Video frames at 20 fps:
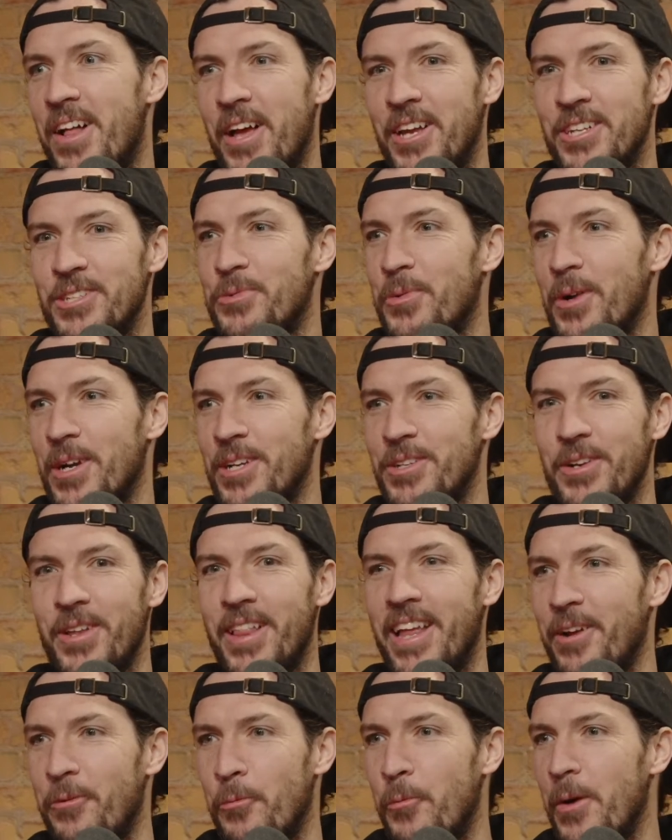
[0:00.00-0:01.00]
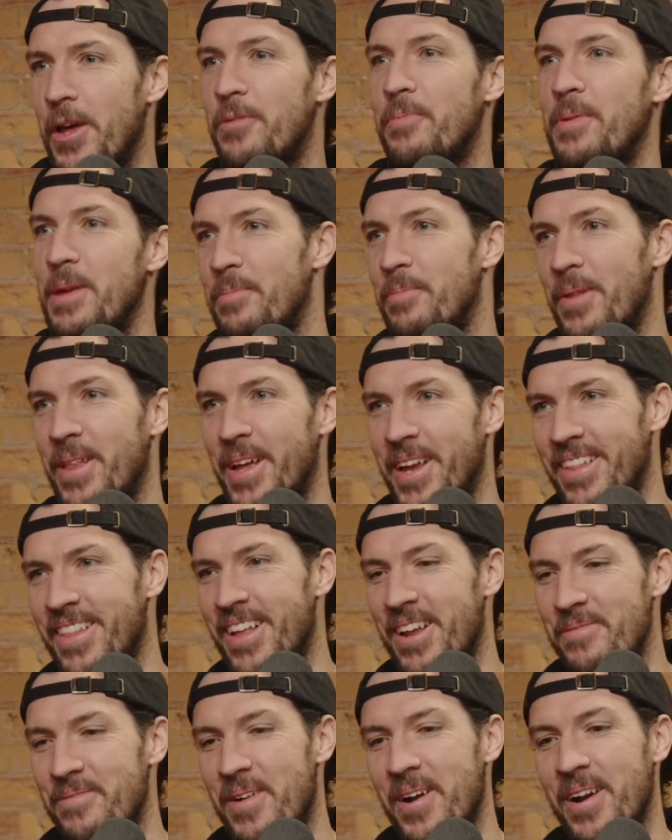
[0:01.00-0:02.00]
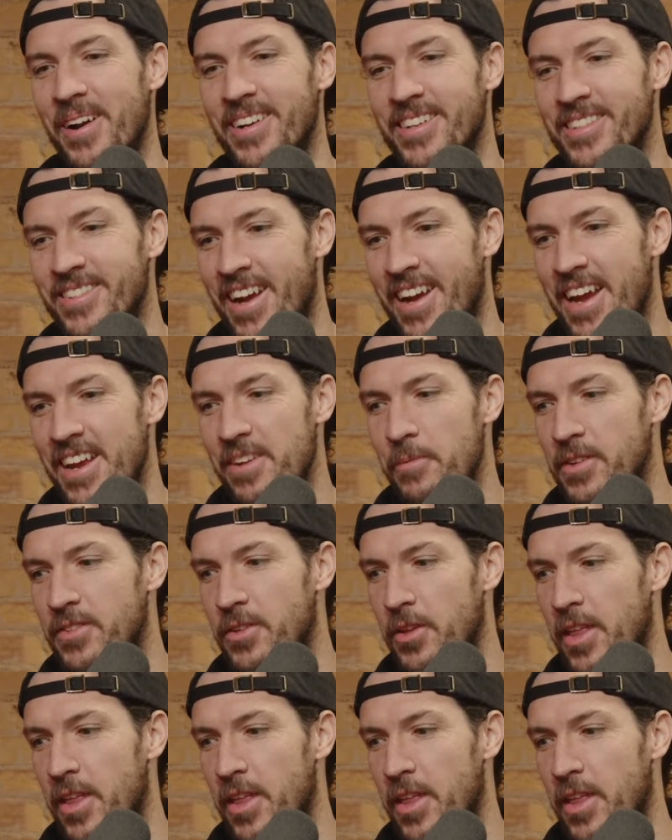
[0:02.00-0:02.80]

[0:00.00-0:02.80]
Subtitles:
I just work like with people, like a lot of partners, right? So